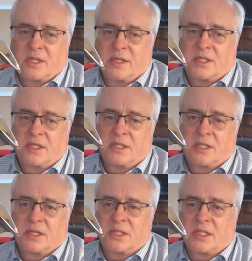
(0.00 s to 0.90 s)
This is
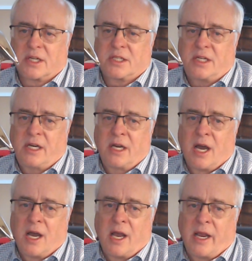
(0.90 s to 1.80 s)
the
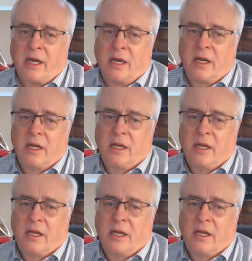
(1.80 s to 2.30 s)
69,